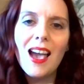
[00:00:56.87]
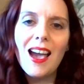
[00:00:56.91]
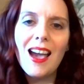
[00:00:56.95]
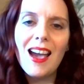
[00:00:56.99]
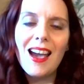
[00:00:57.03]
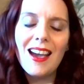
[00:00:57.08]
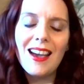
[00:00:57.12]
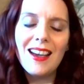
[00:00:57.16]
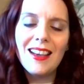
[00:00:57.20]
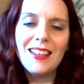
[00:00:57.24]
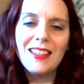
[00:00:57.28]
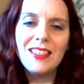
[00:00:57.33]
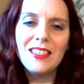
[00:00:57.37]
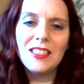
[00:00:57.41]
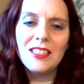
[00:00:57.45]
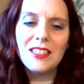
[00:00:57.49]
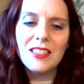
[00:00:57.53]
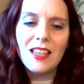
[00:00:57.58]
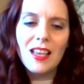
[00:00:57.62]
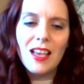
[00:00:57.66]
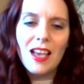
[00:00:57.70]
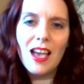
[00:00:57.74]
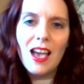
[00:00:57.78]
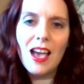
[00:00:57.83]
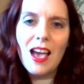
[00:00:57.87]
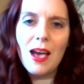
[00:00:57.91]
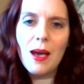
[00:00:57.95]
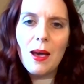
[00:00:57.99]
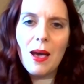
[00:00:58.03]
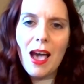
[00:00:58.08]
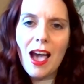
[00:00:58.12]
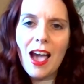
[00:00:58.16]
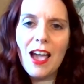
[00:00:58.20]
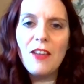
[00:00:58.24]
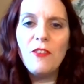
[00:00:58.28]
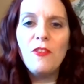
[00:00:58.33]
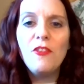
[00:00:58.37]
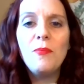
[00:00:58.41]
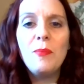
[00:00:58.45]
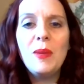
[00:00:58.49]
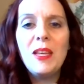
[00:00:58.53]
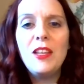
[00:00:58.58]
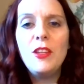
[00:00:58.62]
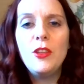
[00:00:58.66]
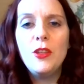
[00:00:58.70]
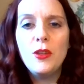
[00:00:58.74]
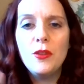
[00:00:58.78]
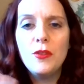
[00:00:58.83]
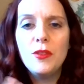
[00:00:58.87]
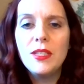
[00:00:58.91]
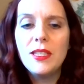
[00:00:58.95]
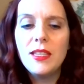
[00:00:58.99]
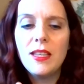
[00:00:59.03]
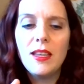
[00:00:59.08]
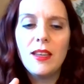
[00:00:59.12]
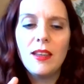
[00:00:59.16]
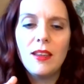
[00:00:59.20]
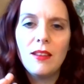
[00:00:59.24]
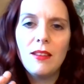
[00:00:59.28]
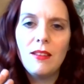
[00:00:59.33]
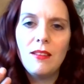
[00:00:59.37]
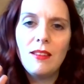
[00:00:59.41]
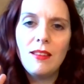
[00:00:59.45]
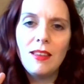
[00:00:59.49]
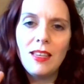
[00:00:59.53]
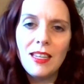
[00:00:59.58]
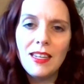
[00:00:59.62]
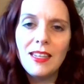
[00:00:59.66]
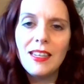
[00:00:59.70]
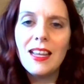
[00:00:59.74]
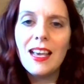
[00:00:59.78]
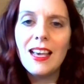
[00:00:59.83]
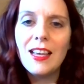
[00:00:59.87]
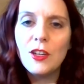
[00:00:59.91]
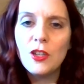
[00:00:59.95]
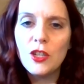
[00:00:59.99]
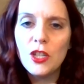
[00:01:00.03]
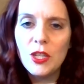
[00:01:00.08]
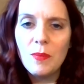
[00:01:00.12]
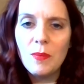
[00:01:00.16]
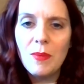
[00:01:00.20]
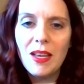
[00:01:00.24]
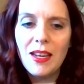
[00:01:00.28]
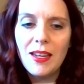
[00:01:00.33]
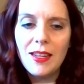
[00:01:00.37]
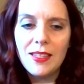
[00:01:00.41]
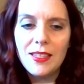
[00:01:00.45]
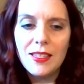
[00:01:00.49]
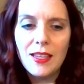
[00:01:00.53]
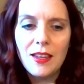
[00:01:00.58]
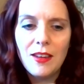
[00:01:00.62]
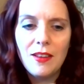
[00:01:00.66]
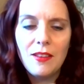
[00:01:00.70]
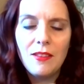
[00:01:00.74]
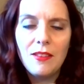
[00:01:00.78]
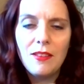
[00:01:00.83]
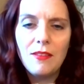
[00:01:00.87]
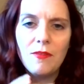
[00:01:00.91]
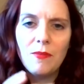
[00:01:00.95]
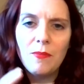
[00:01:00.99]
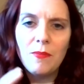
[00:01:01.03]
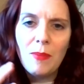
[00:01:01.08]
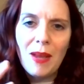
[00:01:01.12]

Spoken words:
And I've been using Eden Energy Medicine